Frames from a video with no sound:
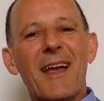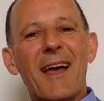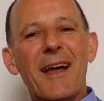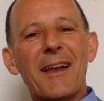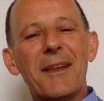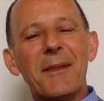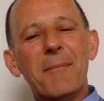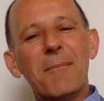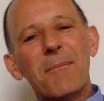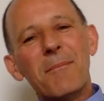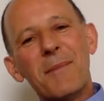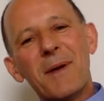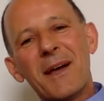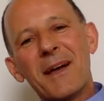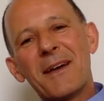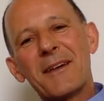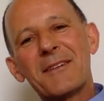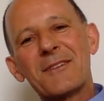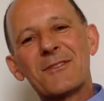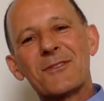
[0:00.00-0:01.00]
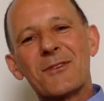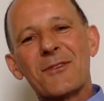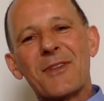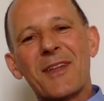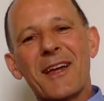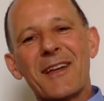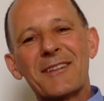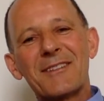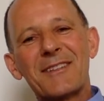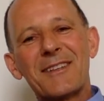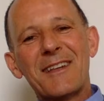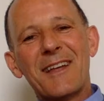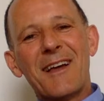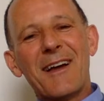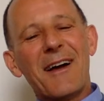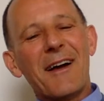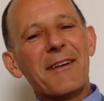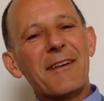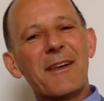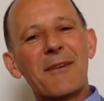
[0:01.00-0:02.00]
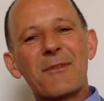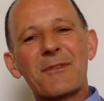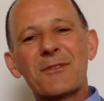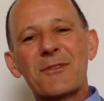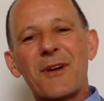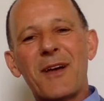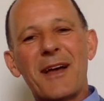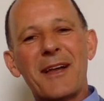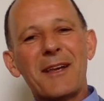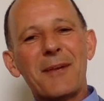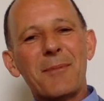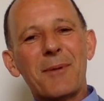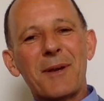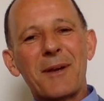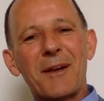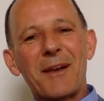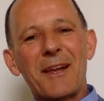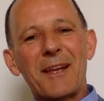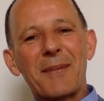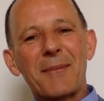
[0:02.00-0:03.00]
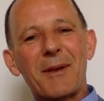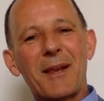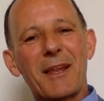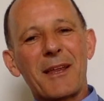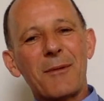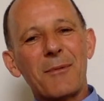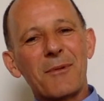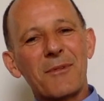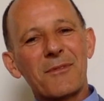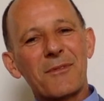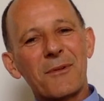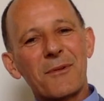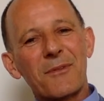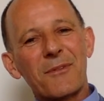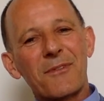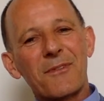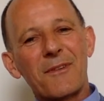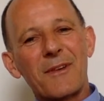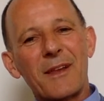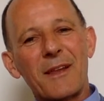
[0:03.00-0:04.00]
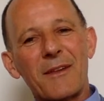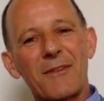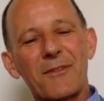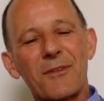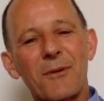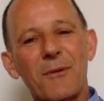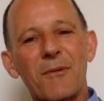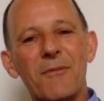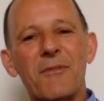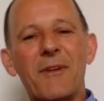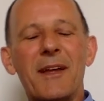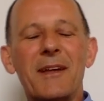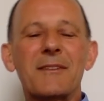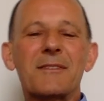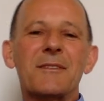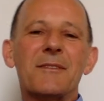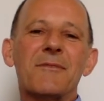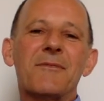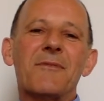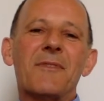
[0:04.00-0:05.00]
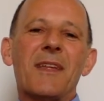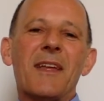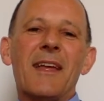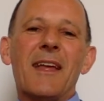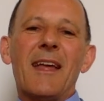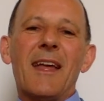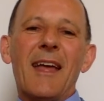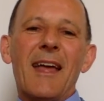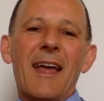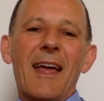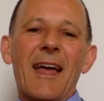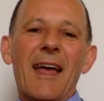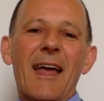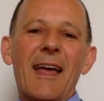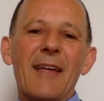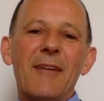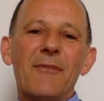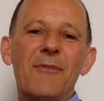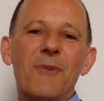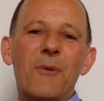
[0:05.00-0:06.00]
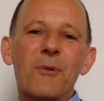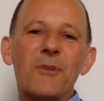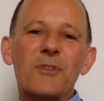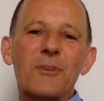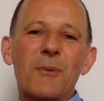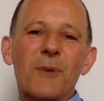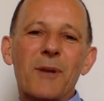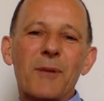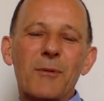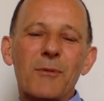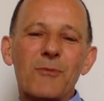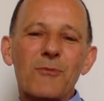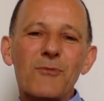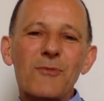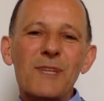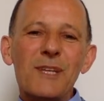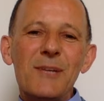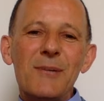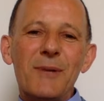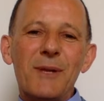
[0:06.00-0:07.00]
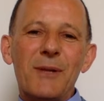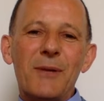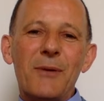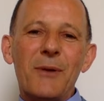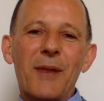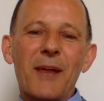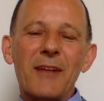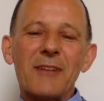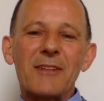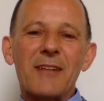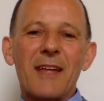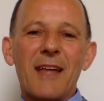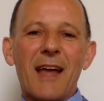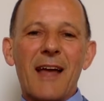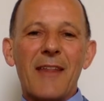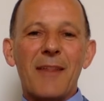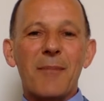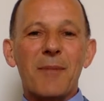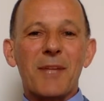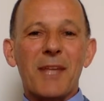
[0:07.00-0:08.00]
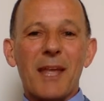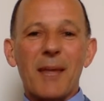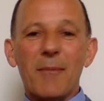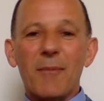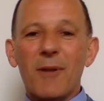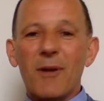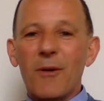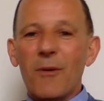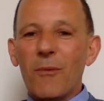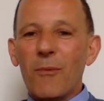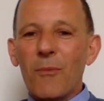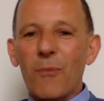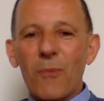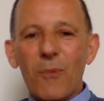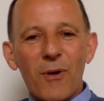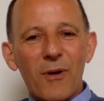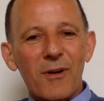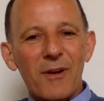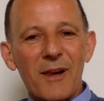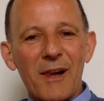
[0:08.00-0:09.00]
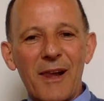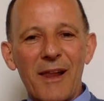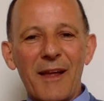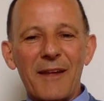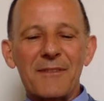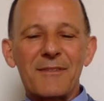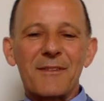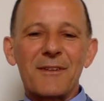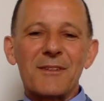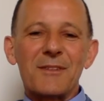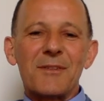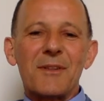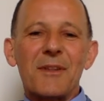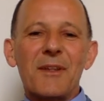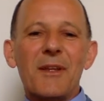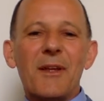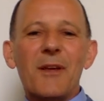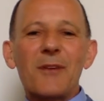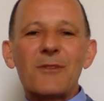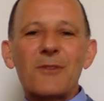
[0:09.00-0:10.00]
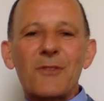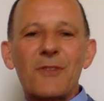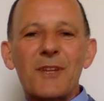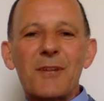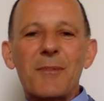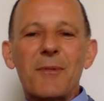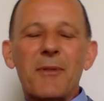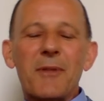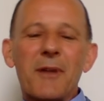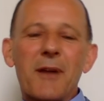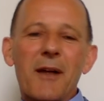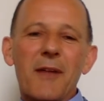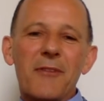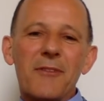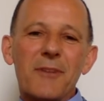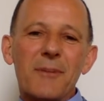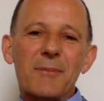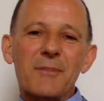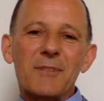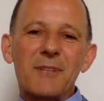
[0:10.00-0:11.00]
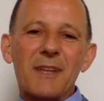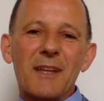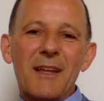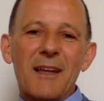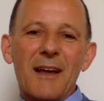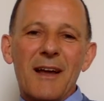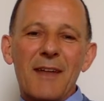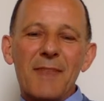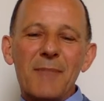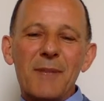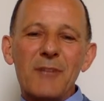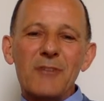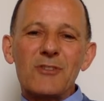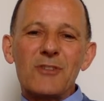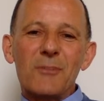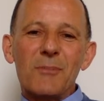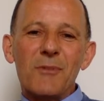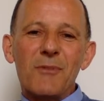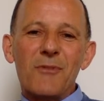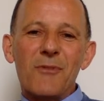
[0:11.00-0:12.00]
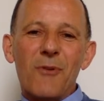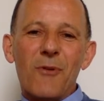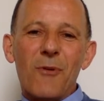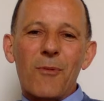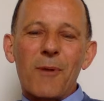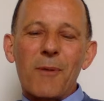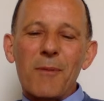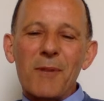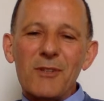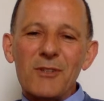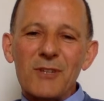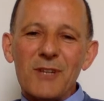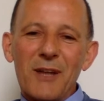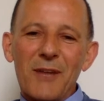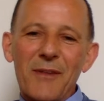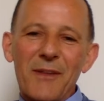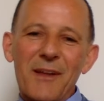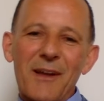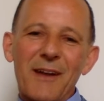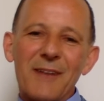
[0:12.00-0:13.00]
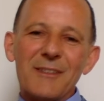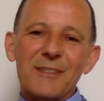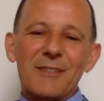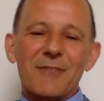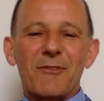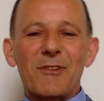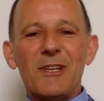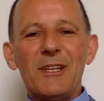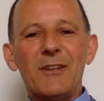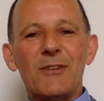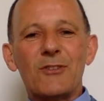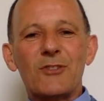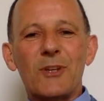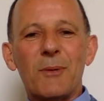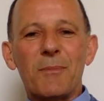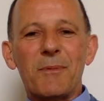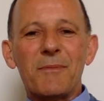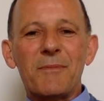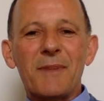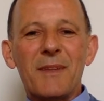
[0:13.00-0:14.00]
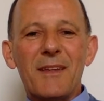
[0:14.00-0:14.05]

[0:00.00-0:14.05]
And he mastered that. I never saw anybody like him. He was so slick, so effective. He focused on what he was really, really good at and then became world class at it. So think about the concept. I've mentioned it before, but I'm mentioning it now in the context of leadership.